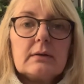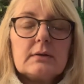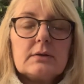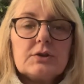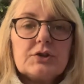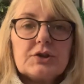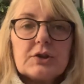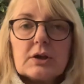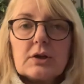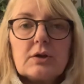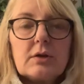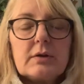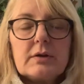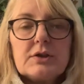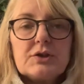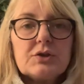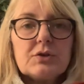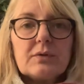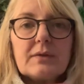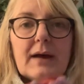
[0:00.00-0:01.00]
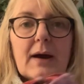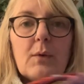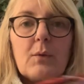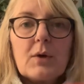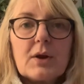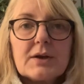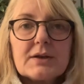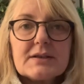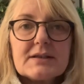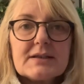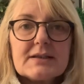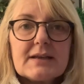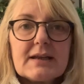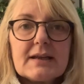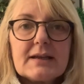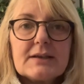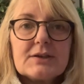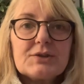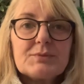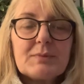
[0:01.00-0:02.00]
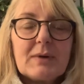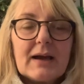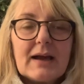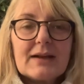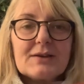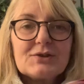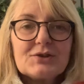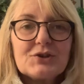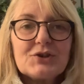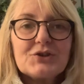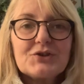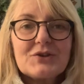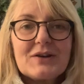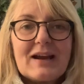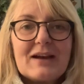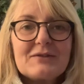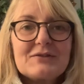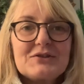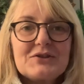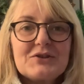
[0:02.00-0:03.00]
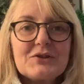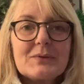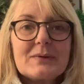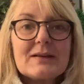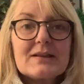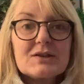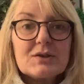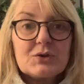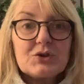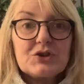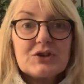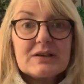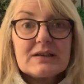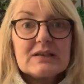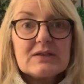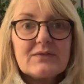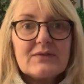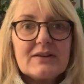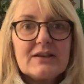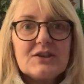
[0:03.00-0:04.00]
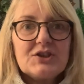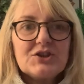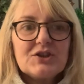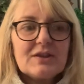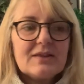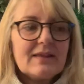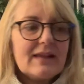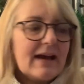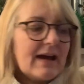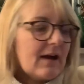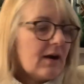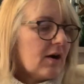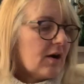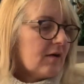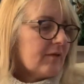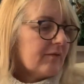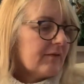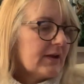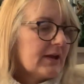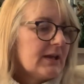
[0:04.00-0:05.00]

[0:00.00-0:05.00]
she can only do that one stitch, but I taught her how to do it, so she's finishing that off.